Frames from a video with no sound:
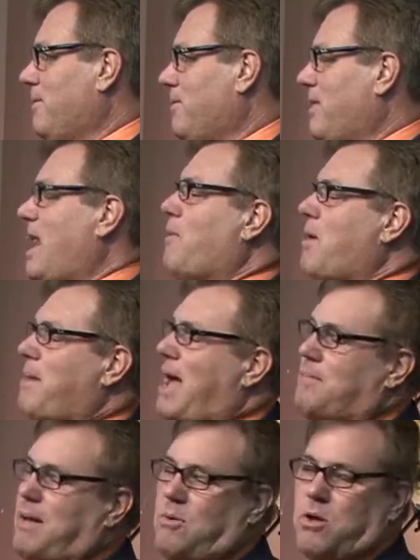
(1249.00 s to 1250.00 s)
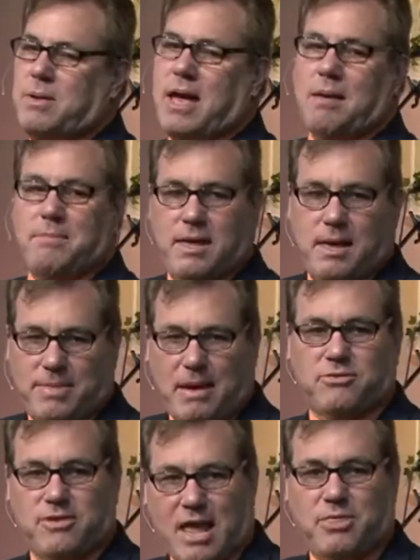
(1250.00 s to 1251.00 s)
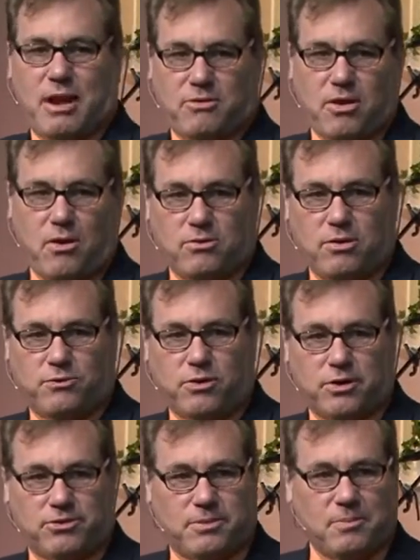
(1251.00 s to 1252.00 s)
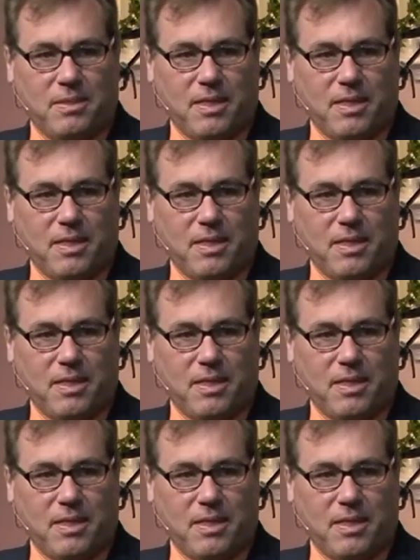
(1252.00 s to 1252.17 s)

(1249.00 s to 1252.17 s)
Then I went back to my room and got me up. That was Nathan I was talking to first.